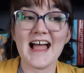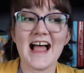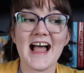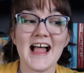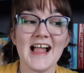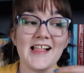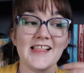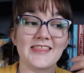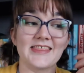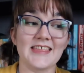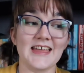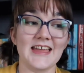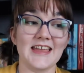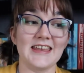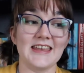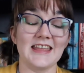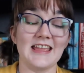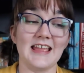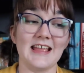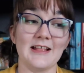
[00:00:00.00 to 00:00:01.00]
and
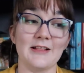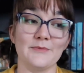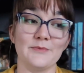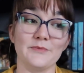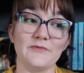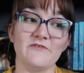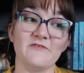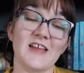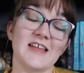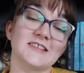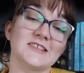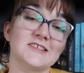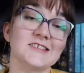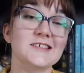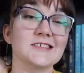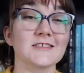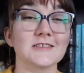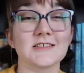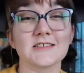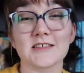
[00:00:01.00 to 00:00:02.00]
then him
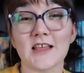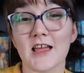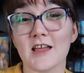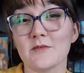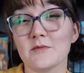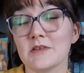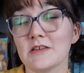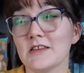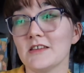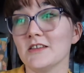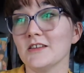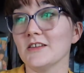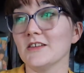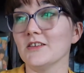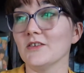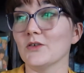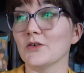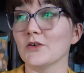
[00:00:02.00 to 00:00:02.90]
venting to Simon,